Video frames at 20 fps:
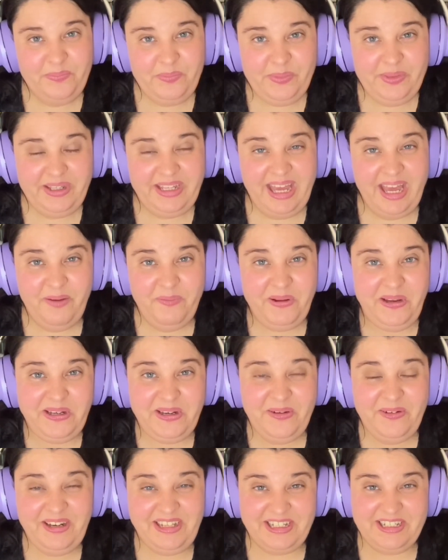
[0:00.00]
Yeah, we
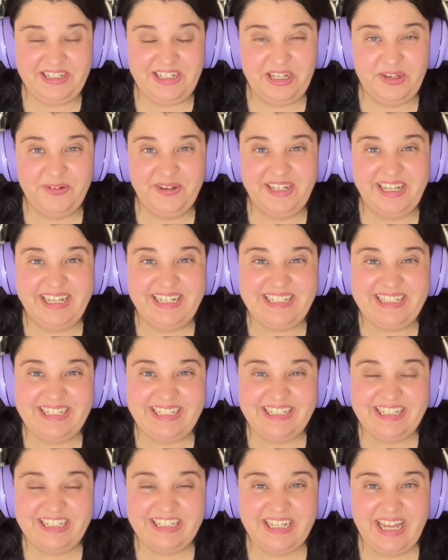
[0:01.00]
know the secret
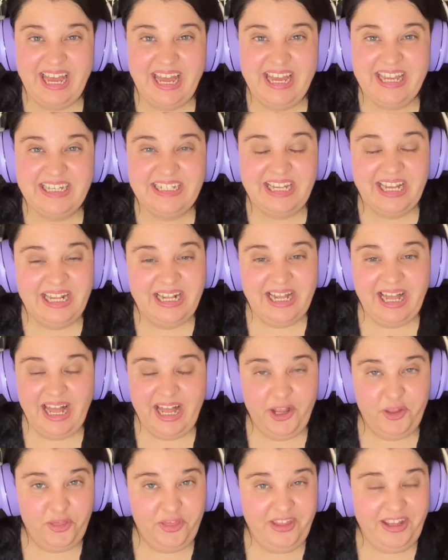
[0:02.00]
exists, and
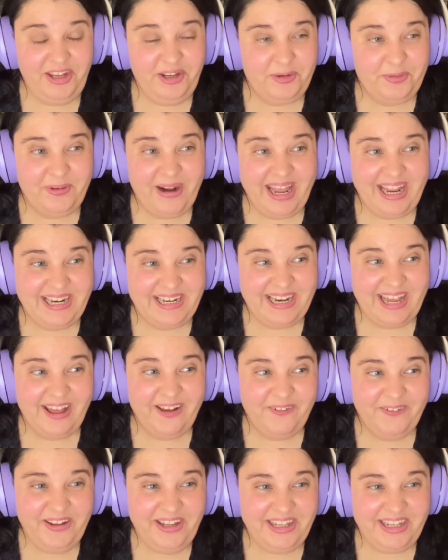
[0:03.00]
I think right
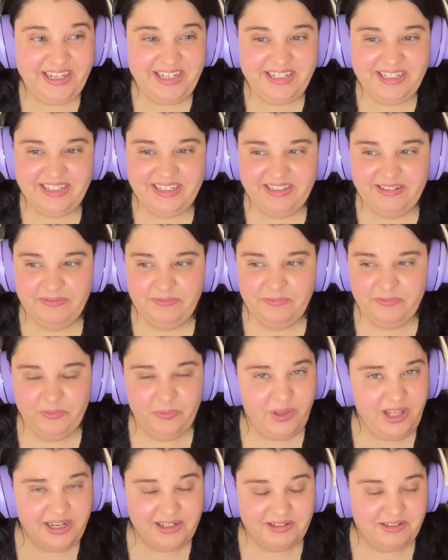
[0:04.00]
now in
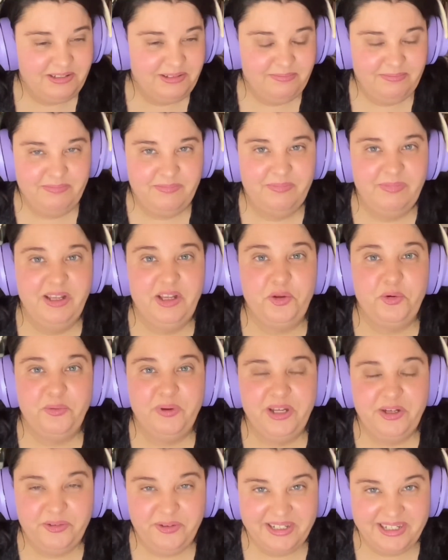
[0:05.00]
well,
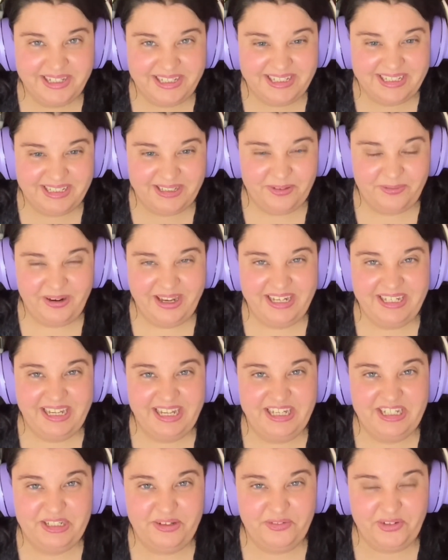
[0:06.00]
Aquarius, right?
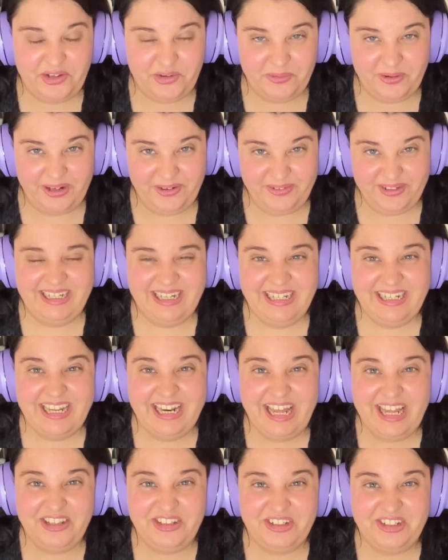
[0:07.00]
Age of Aquarius that
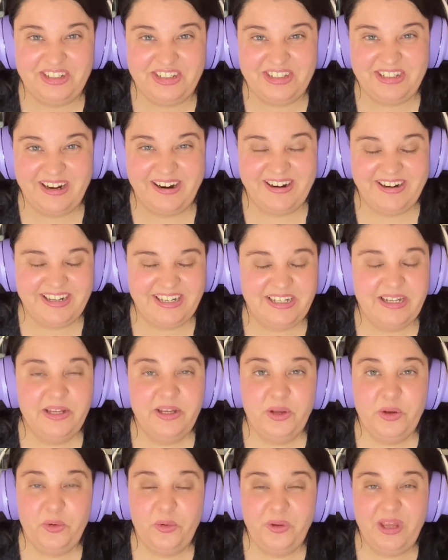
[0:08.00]
has just started,
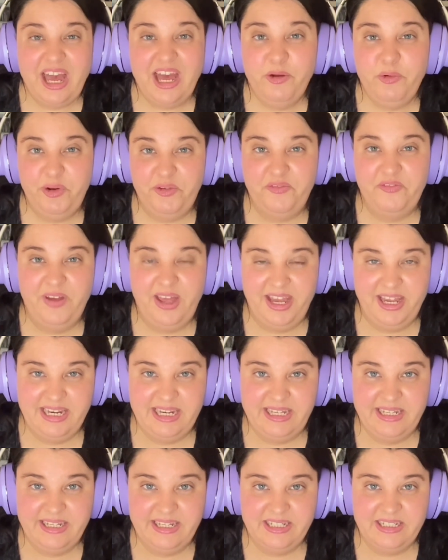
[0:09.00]
we are
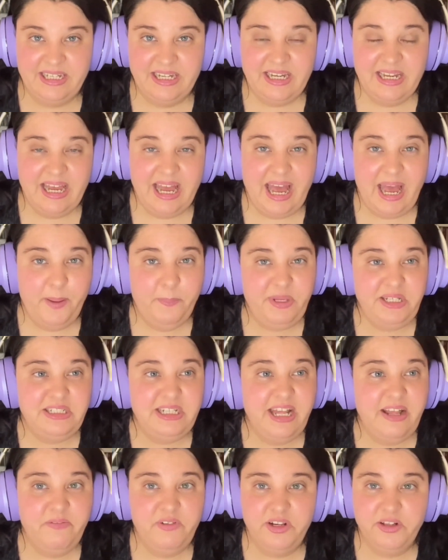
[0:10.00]
refining it. I mean,
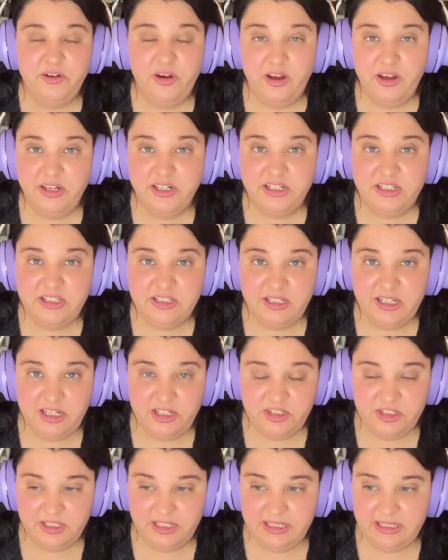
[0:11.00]
Neville Goddard's
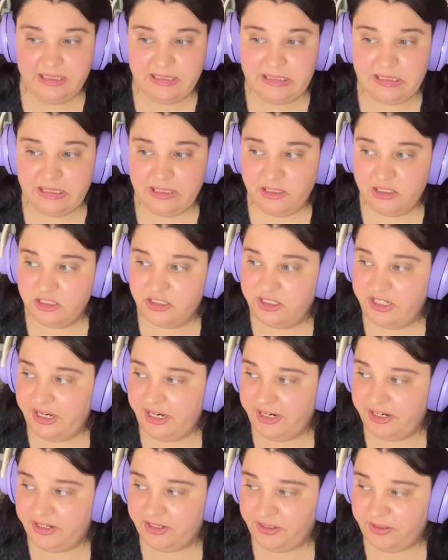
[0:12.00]
teachings,
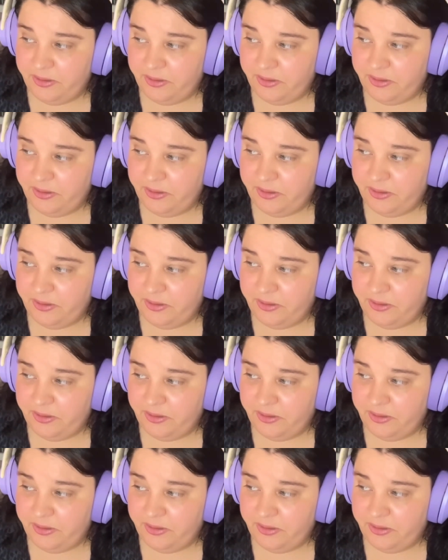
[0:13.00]
they're